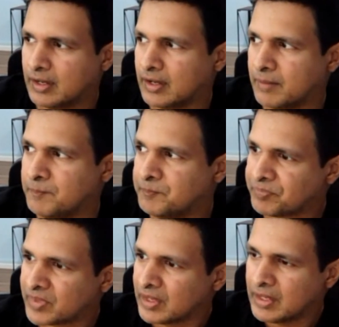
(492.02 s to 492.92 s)
Um,
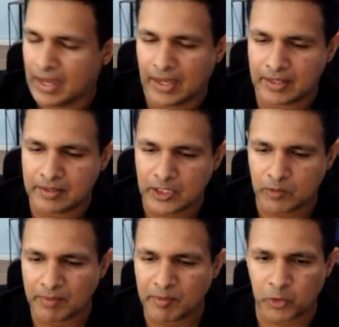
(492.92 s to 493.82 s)
and, you know,
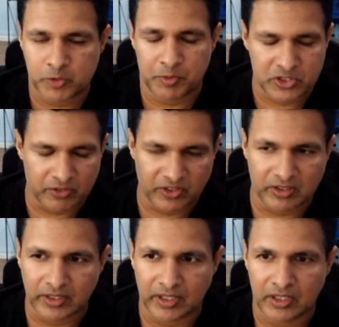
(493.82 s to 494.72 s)
maybe more
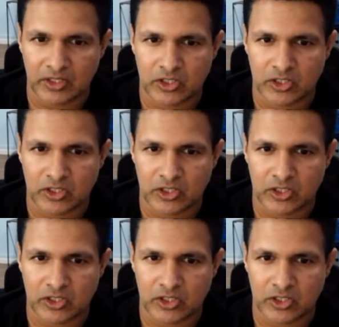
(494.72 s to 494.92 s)
specifically